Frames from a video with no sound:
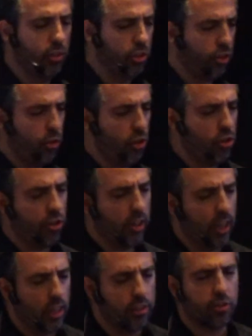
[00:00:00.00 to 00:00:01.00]
so
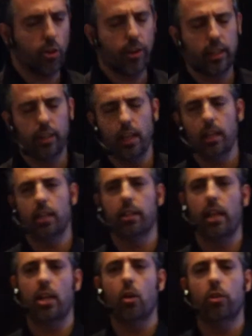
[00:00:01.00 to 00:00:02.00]
usually, historically,
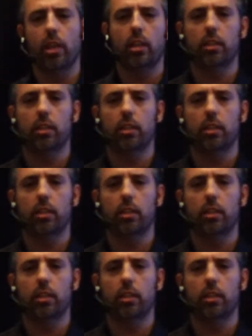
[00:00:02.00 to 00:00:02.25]
they only